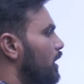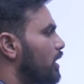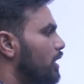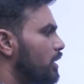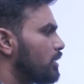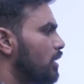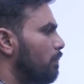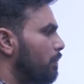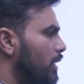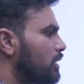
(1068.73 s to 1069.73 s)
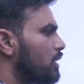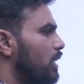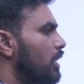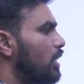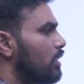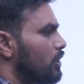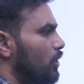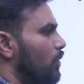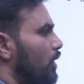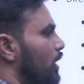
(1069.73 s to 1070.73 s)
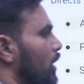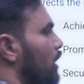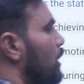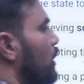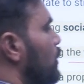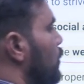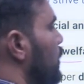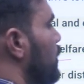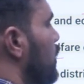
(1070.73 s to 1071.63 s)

international peace and security. This